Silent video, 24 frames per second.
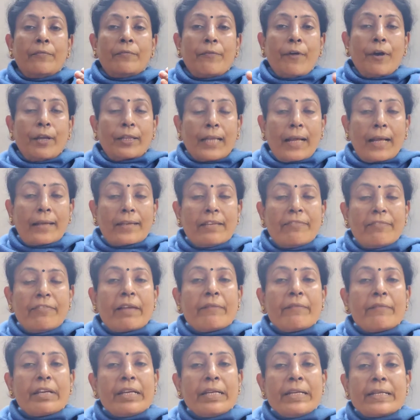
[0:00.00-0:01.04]
for
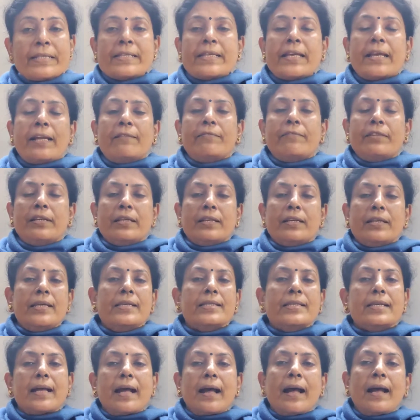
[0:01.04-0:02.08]
35 itself
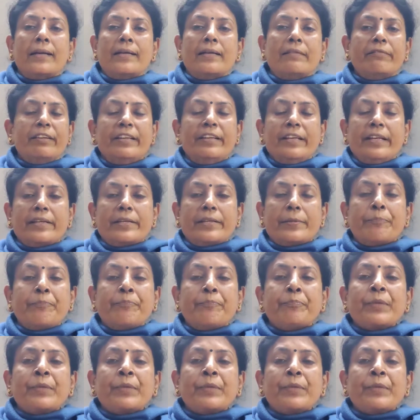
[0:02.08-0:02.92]
is a dividend.